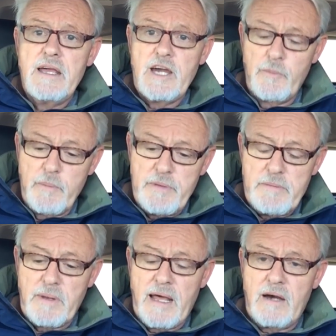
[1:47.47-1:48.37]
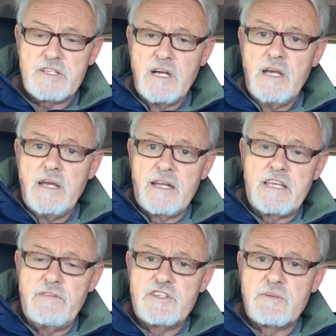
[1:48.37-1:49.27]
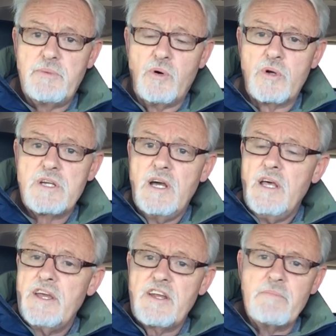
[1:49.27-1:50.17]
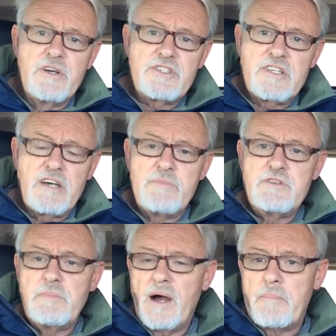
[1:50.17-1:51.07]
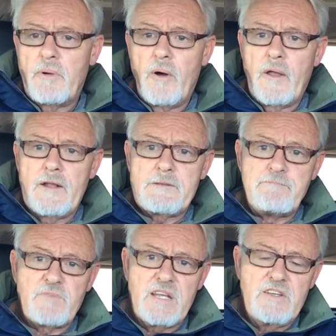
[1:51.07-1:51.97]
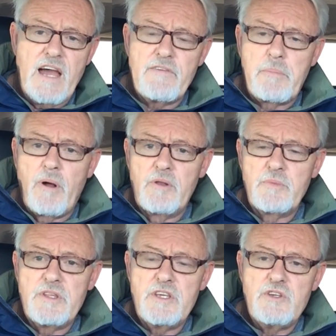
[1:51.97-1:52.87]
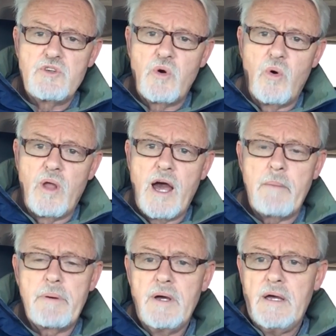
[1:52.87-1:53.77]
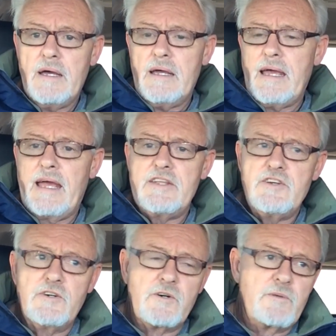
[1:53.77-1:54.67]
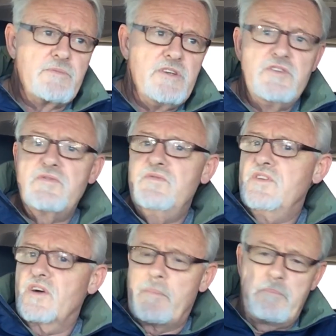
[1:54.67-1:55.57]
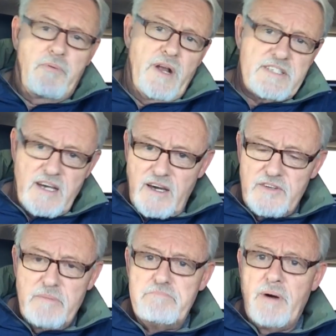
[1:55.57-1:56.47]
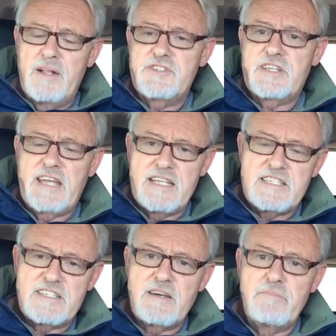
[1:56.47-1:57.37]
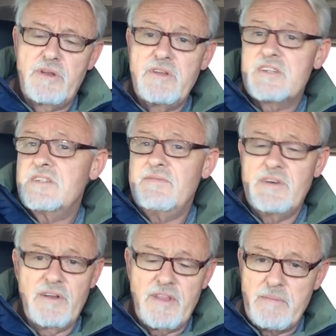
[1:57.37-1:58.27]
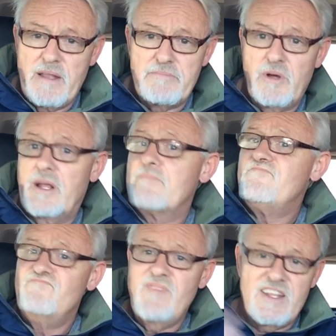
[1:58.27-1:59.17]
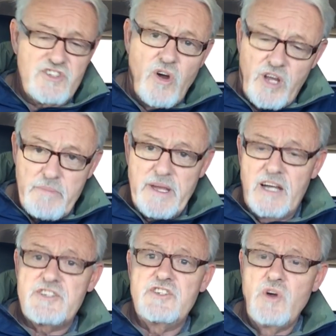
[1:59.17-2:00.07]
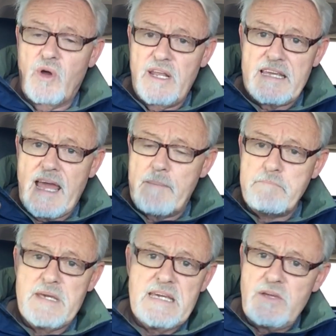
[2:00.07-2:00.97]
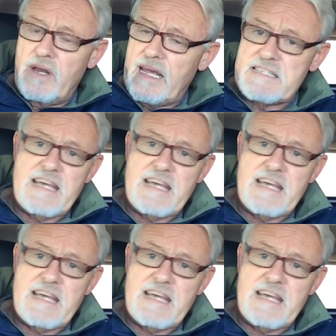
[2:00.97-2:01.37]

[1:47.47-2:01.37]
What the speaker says: helping people out and giving support. You know, most of the times you buy a product and you have a problem with it, you call up, and you've got to press 100 buttons to get to somebody who doesn't even know anything about the product. And that's not going to be us. You're going to get me, you're going to get